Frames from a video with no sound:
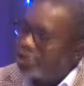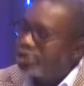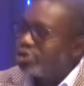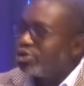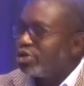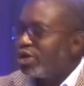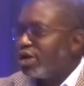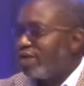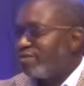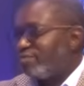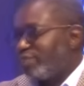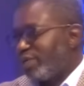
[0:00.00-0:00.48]

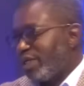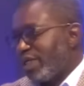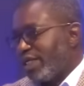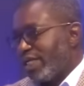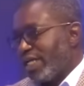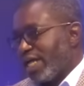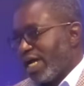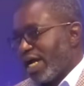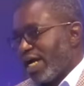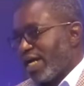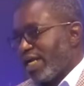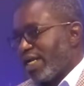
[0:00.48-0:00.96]
have been
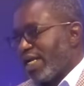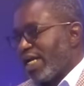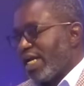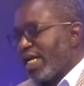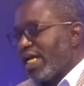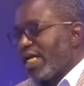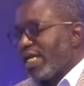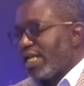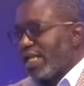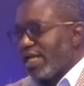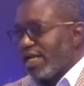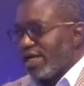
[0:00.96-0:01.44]
done.
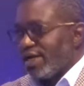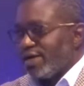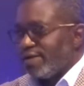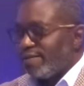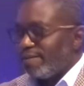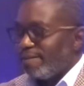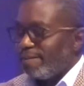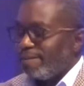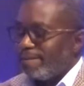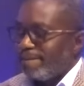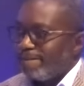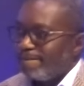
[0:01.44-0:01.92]
But back to
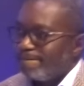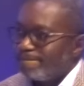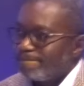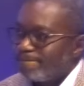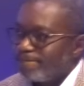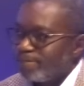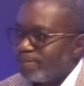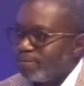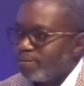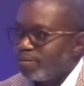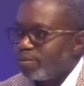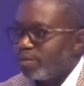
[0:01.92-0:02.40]
this
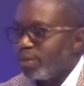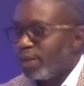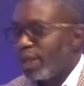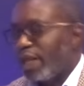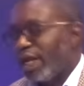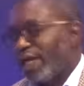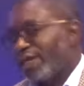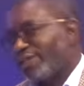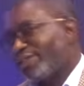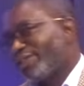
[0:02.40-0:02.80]
case. Yes